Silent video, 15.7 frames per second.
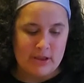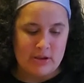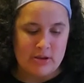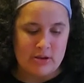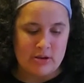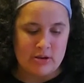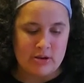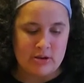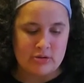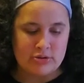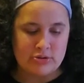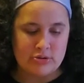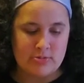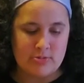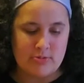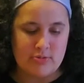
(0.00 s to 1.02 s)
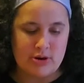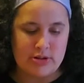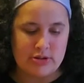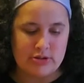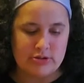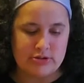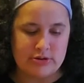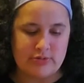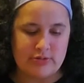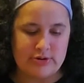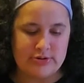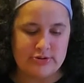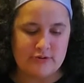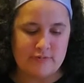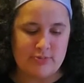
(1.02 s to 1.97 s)
Uh, to commemorate the
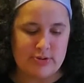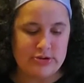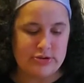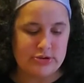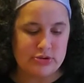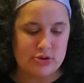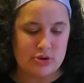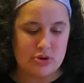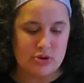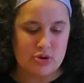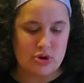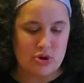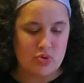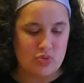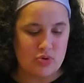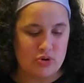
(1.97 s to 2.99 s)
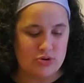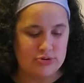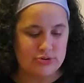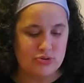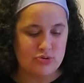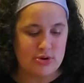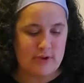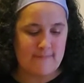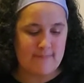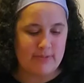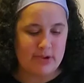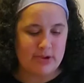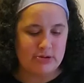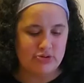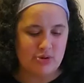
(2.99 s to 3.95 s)
generations of beach goers who have
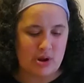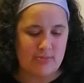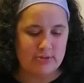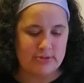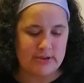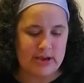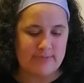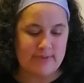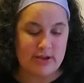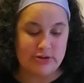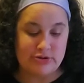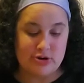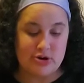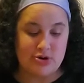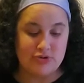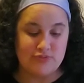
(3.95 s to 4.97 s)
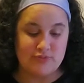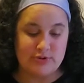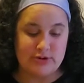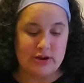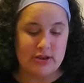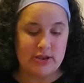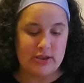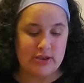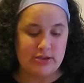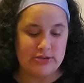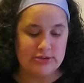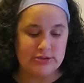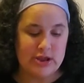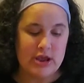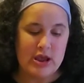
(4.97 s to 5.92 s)
been traumatized by Jaws for
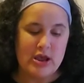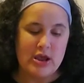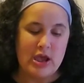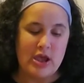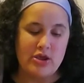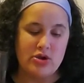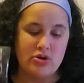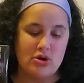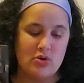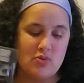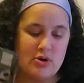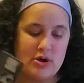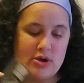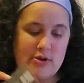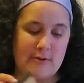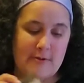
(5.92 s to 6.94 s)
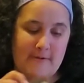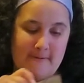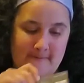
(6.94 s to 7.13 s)
decades. And you know what?